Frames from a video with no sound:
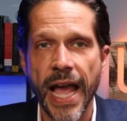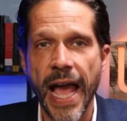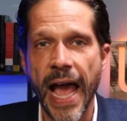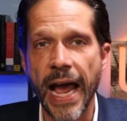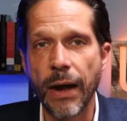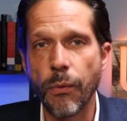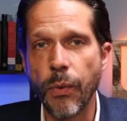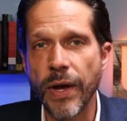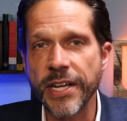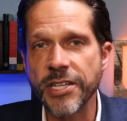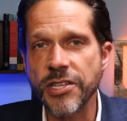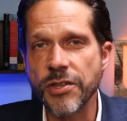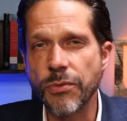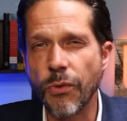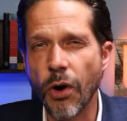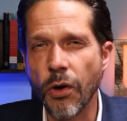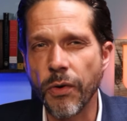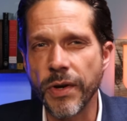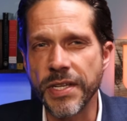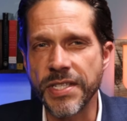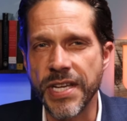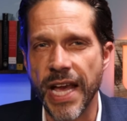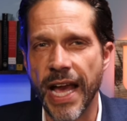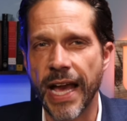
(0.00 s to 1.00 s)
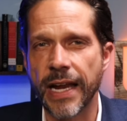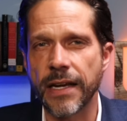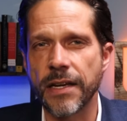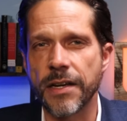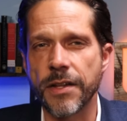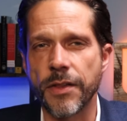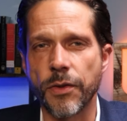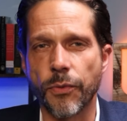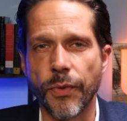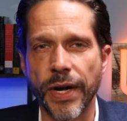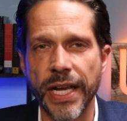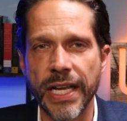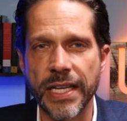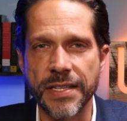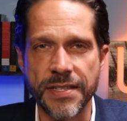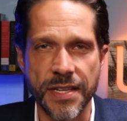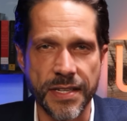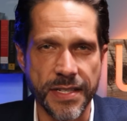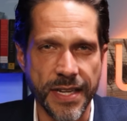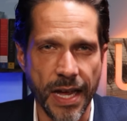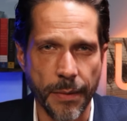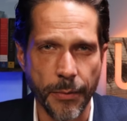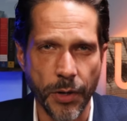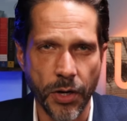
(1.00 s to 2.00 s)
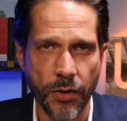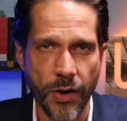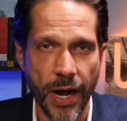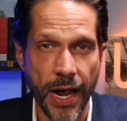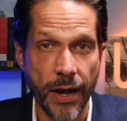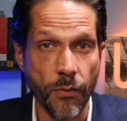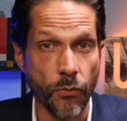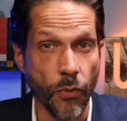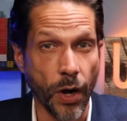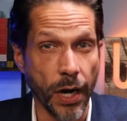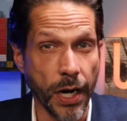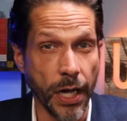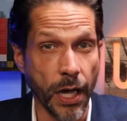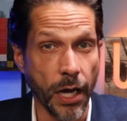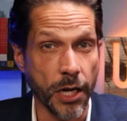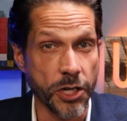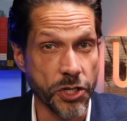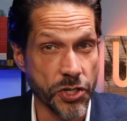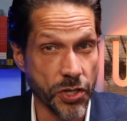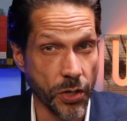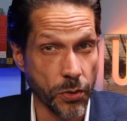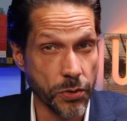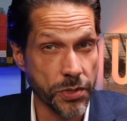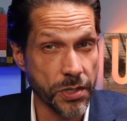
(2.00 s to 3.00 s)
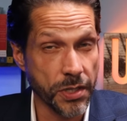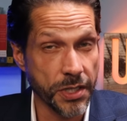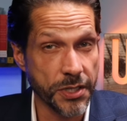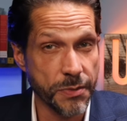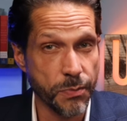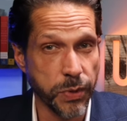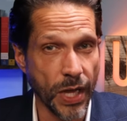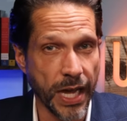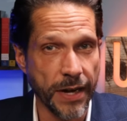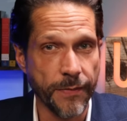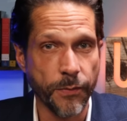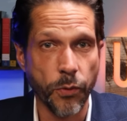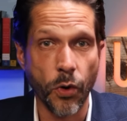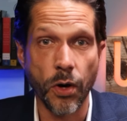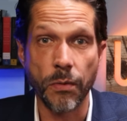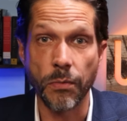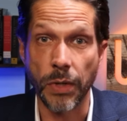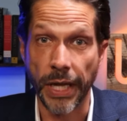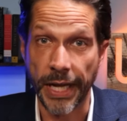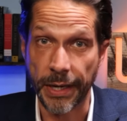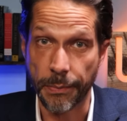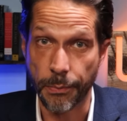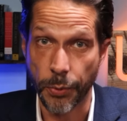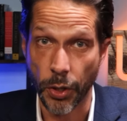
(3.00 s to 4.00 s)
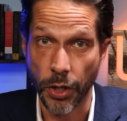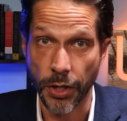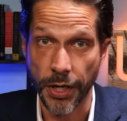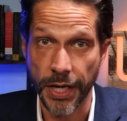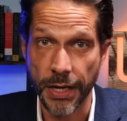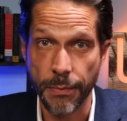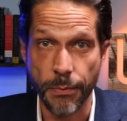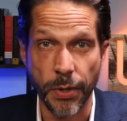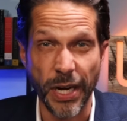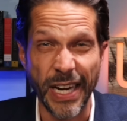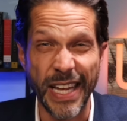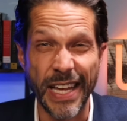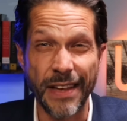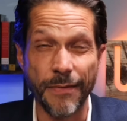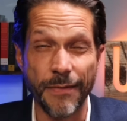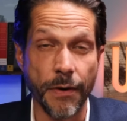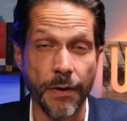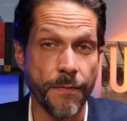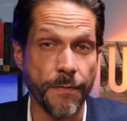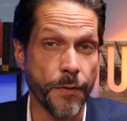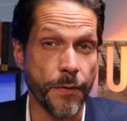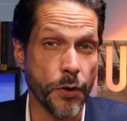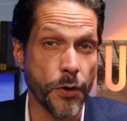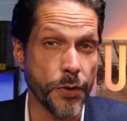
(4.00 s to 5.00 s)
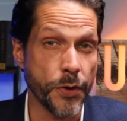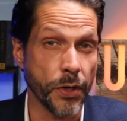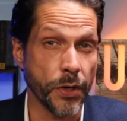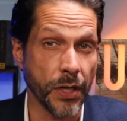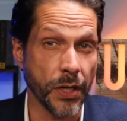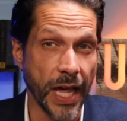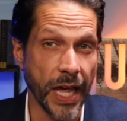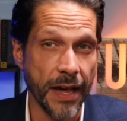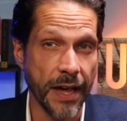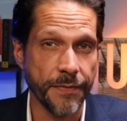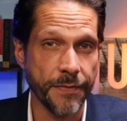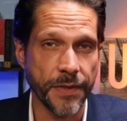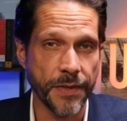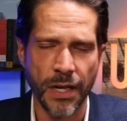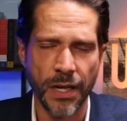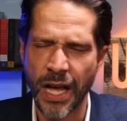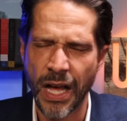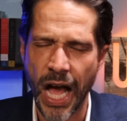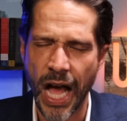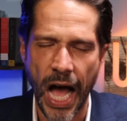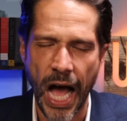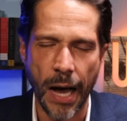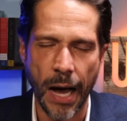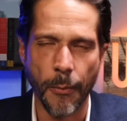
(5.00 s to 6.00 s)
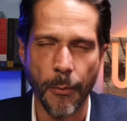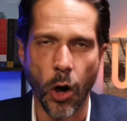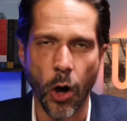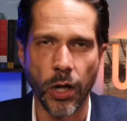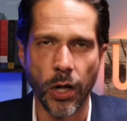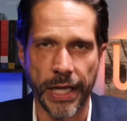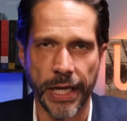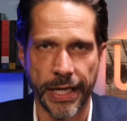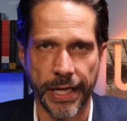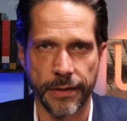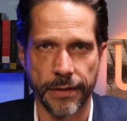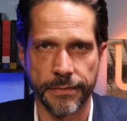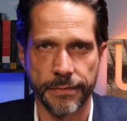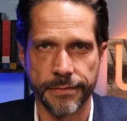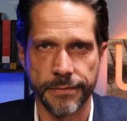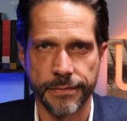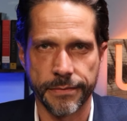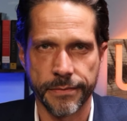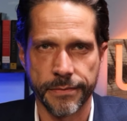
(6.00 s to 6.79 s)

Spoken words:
Had West thrown his hat into the ring as a Democrat running on a socialist platform like Bernie, but even further left, I'm all in.